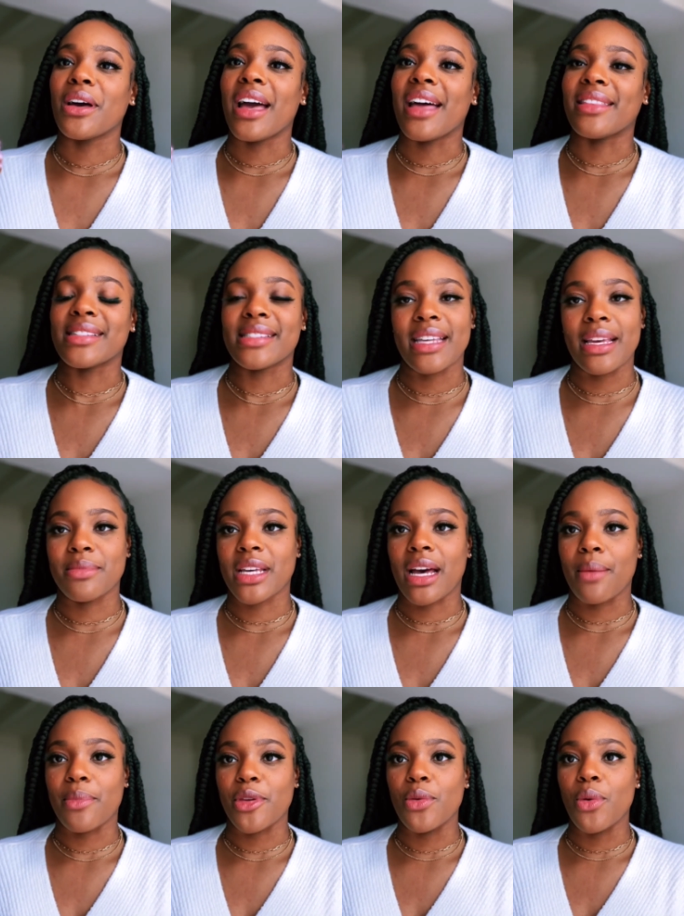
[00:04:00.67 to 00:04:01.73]
at the same
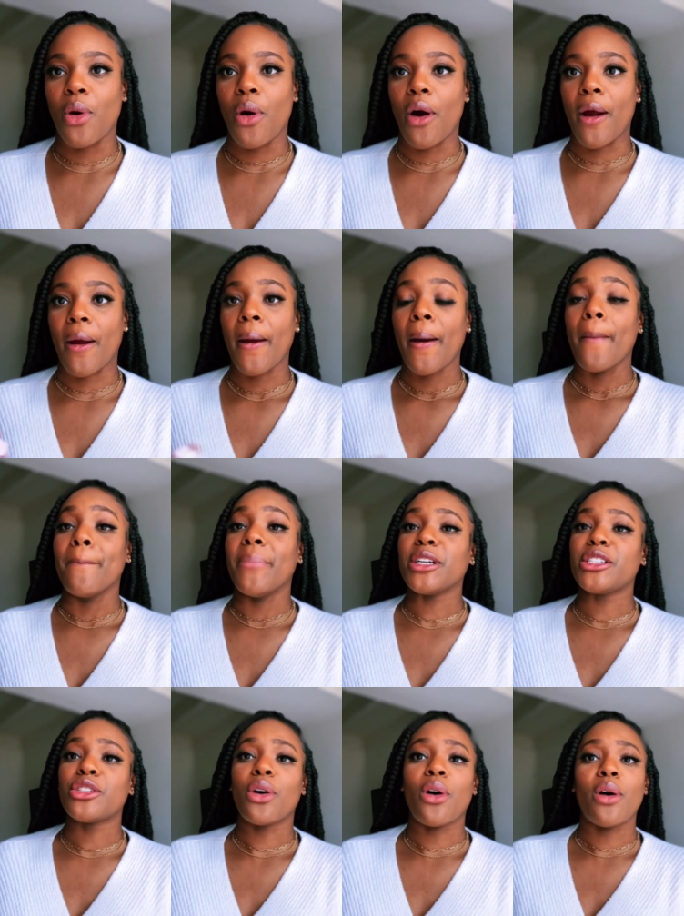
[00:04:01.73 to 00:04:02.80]
time you are.
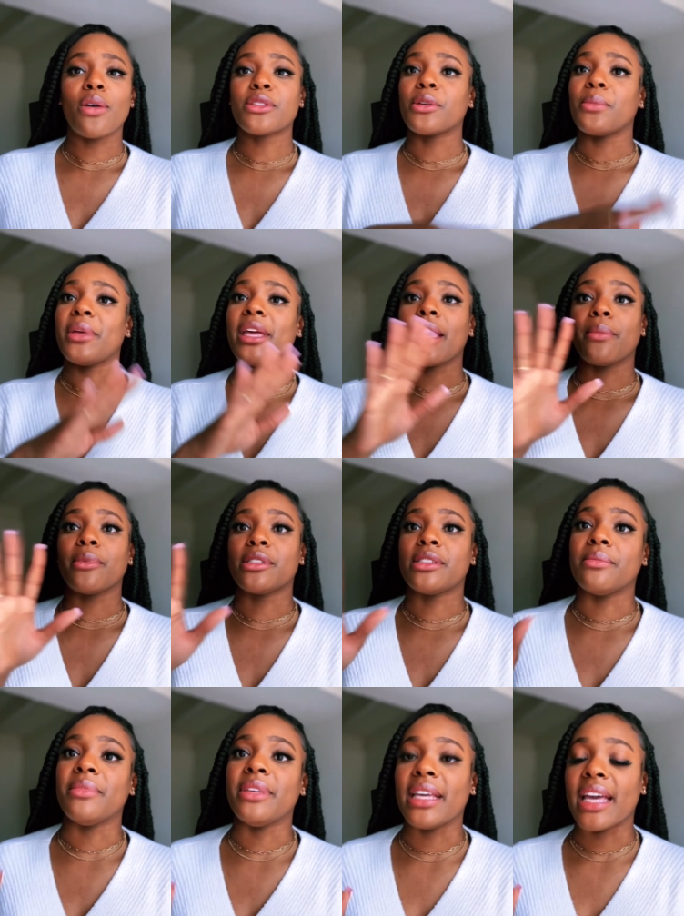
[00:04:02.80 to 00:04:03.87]
But you'll also be able to
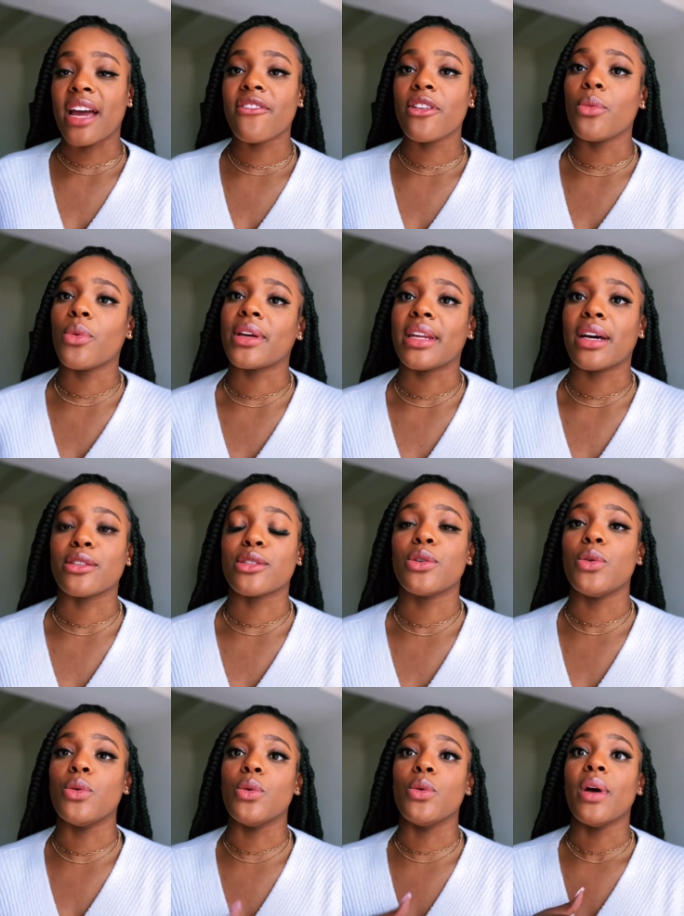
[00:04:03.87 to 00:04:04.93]
meet everyone else
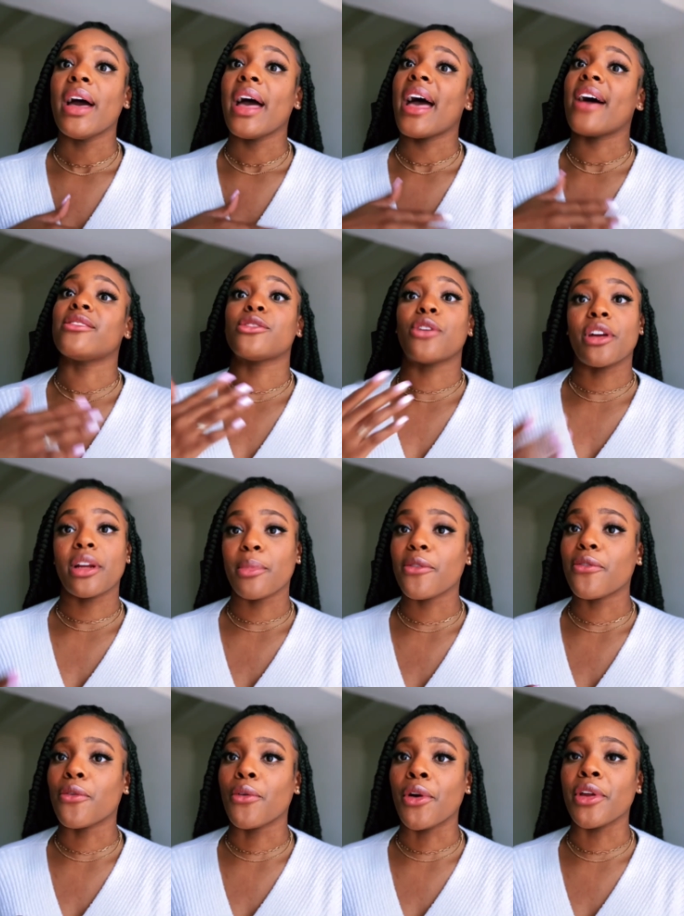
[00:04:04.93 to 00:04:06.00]
who has started
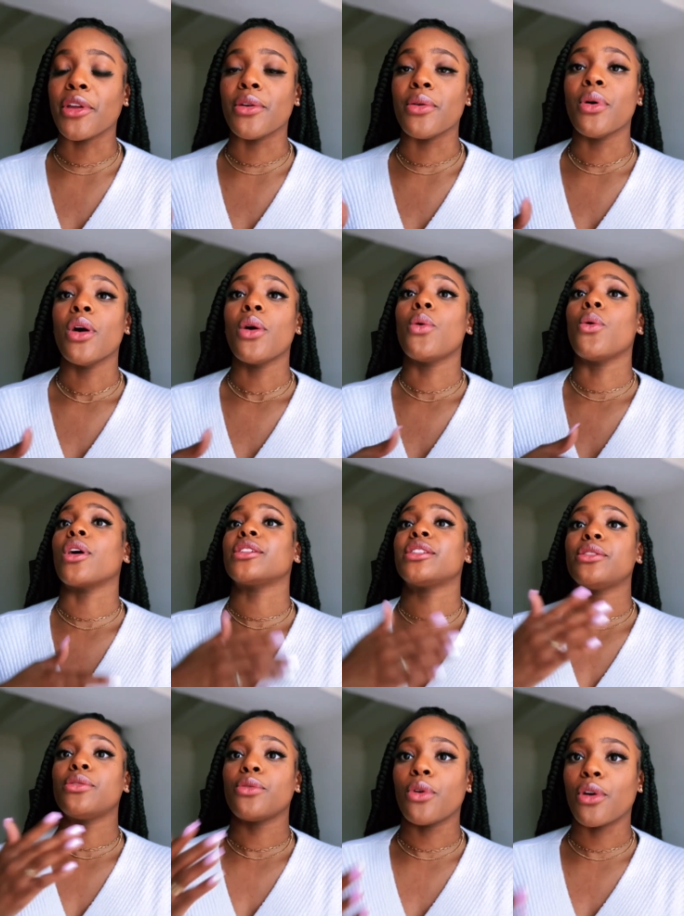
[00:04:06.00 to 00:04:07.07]
before you, who are
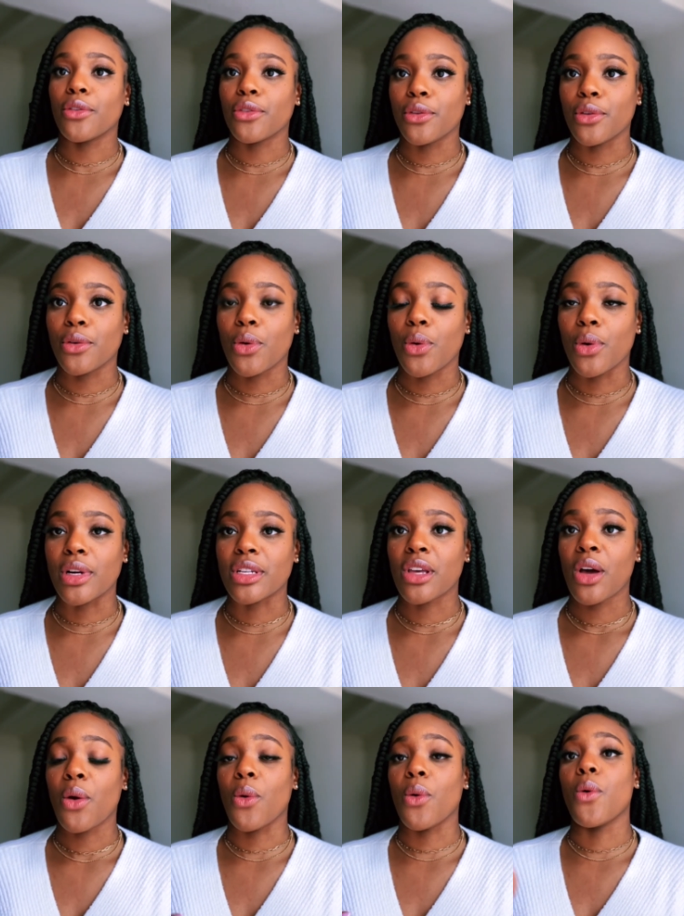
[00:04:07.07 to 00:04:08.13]
still going through the course,
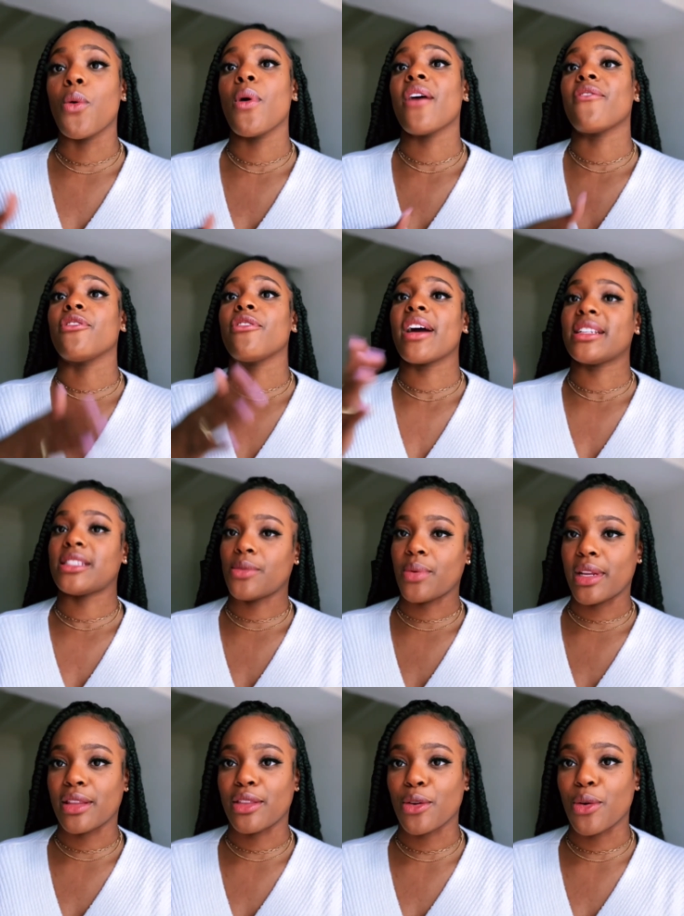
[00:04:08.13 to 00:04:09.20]
or who have
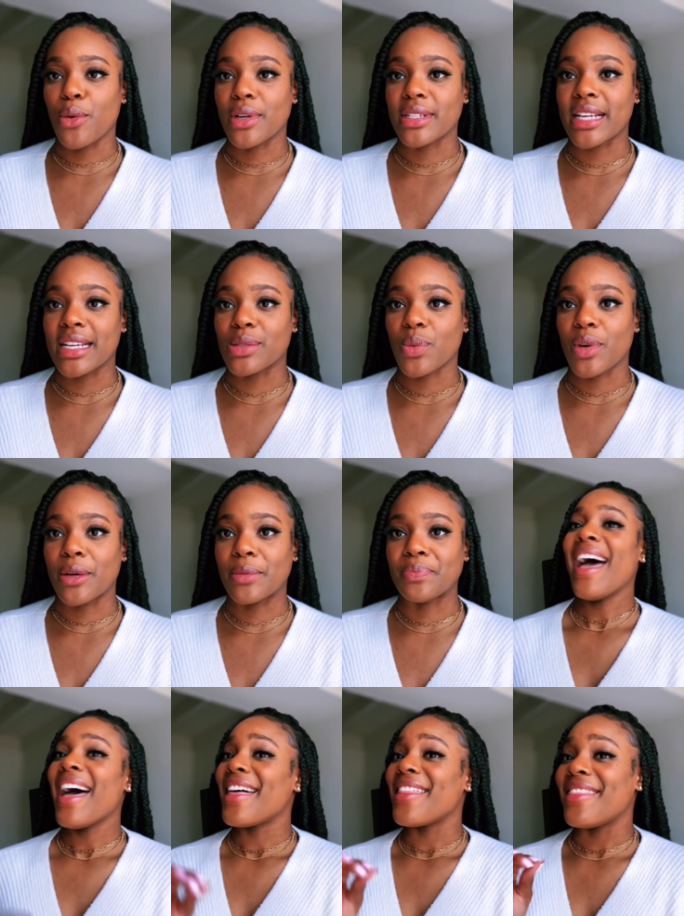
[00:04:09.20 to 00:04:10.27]
graduated the course as well.
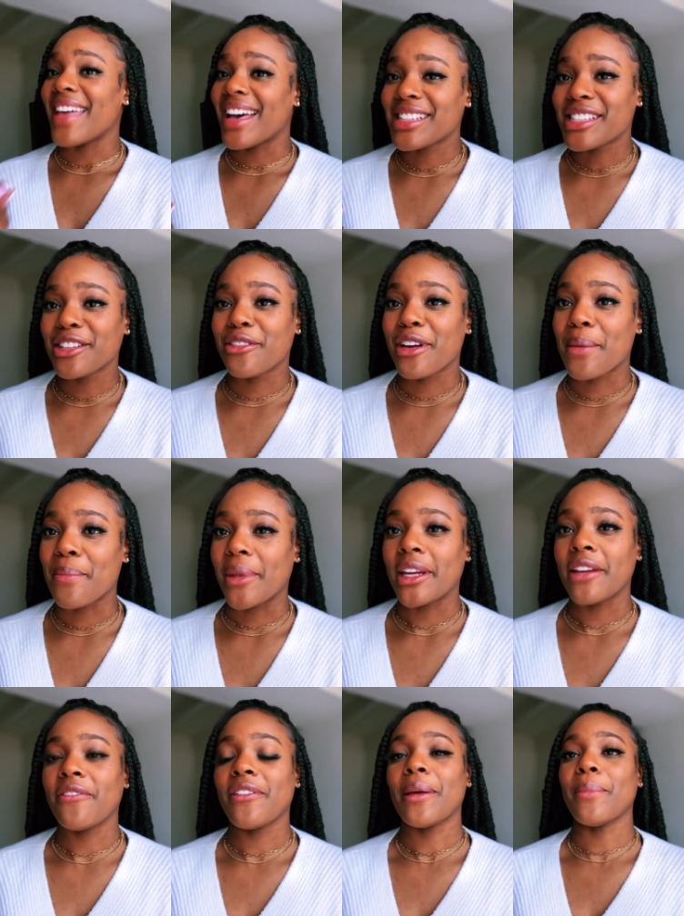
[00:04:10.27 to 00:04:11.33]
That's a great
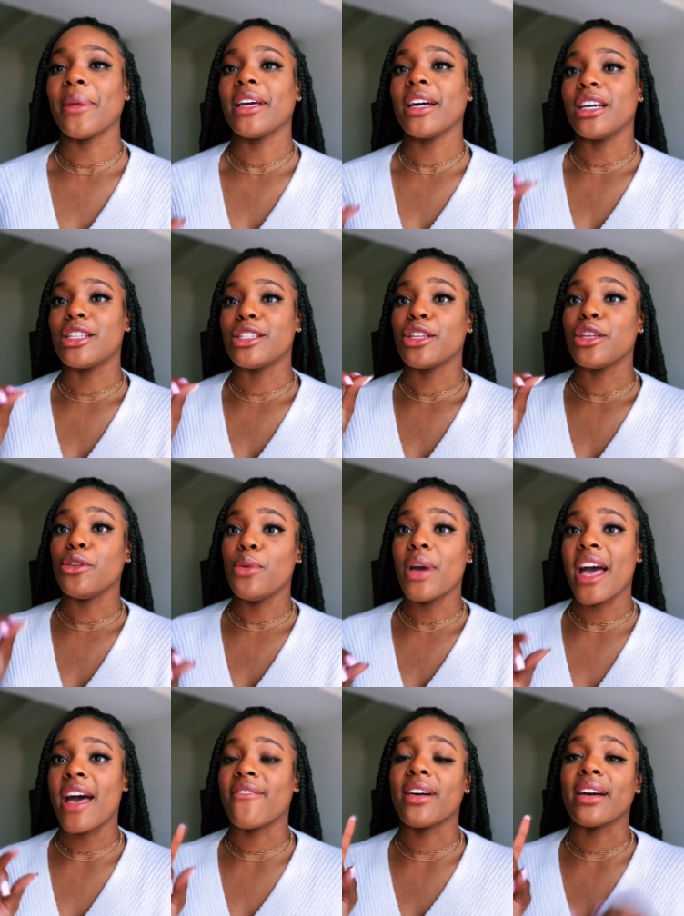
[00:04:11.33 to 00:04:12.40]
benefit because you
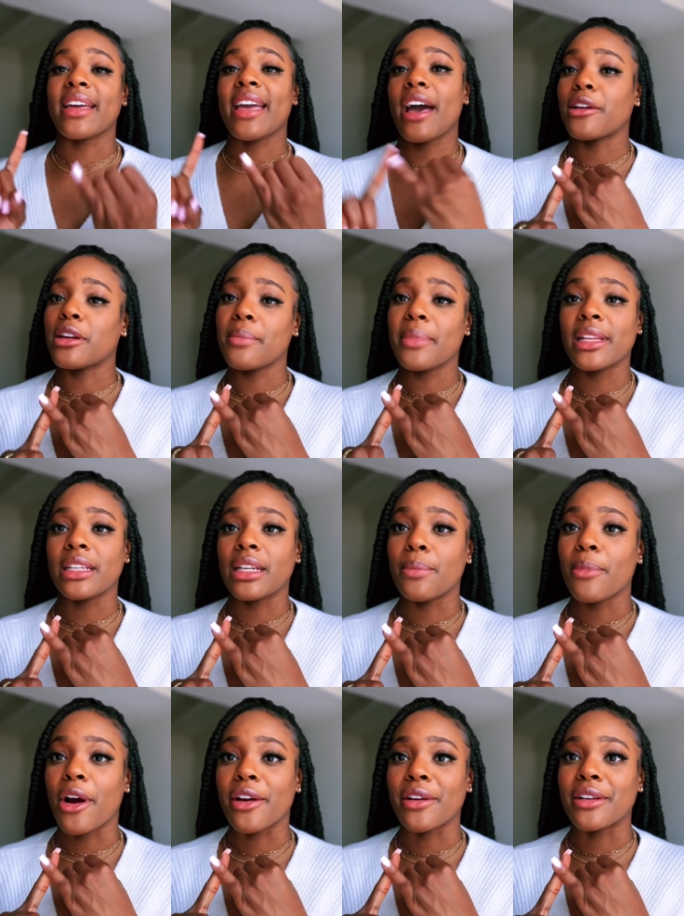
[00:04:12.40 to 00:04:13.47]
have accountability
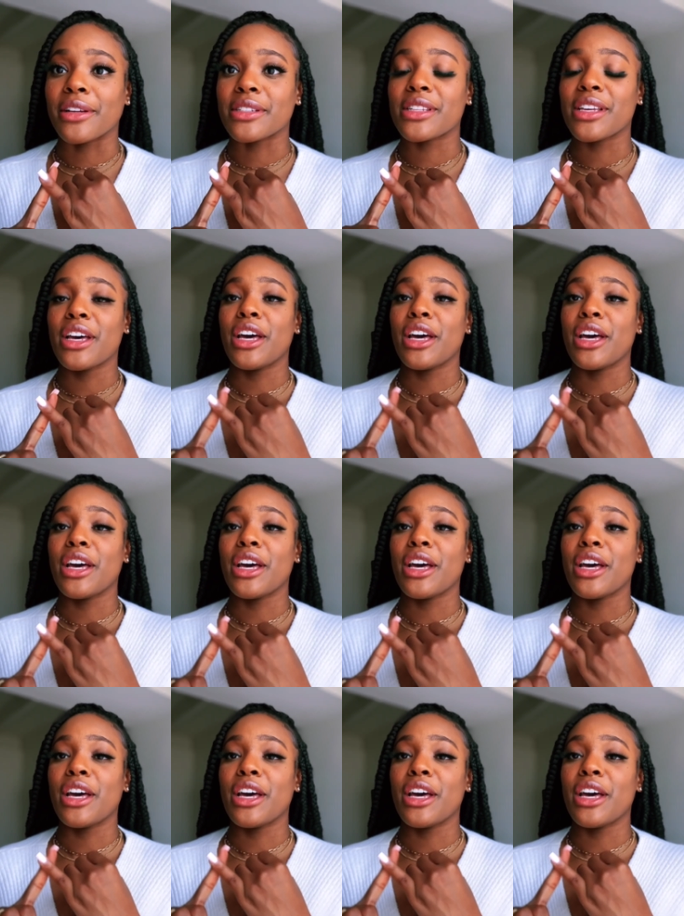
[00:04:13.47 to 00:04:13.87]
partners,